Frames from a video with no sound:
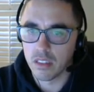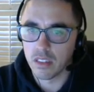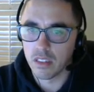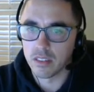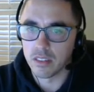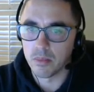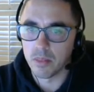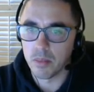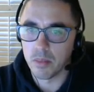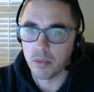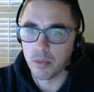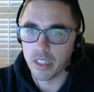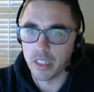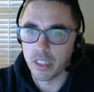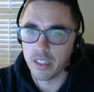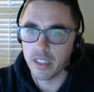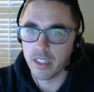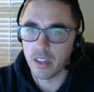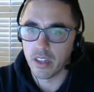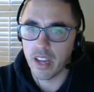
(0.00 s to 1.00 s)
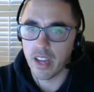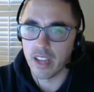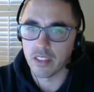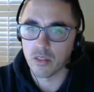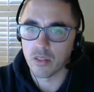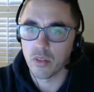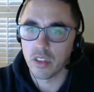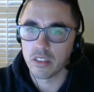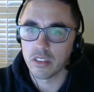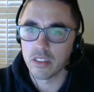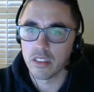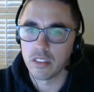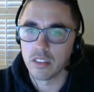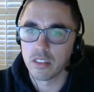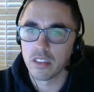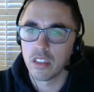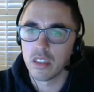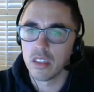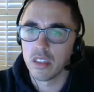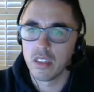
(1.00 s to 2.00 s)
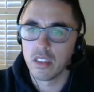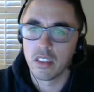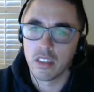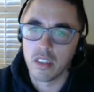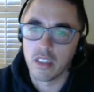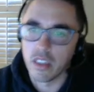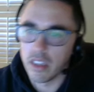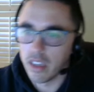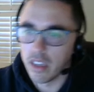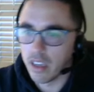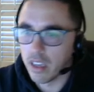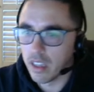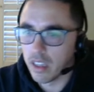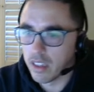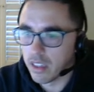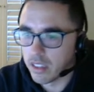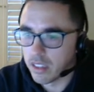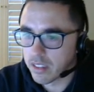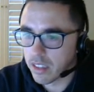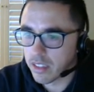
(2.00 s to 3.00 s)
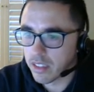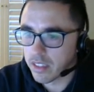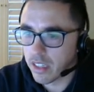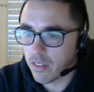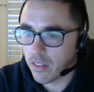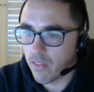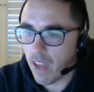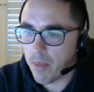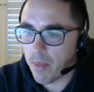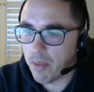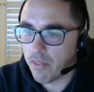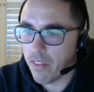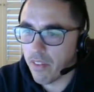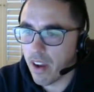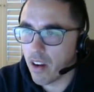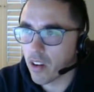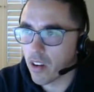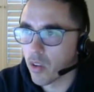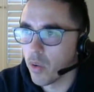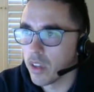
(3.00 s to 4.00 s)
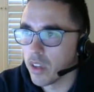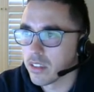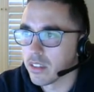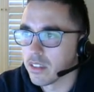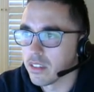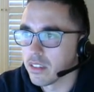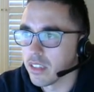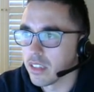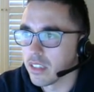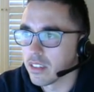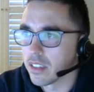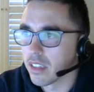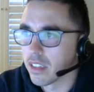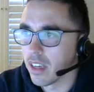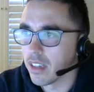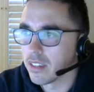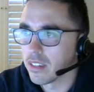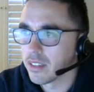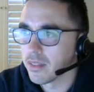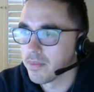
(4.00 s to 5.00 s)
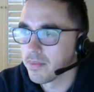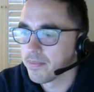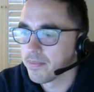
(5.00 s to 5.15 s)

Some people get in here and ask questions, and let's get a rapid fire question session, guys.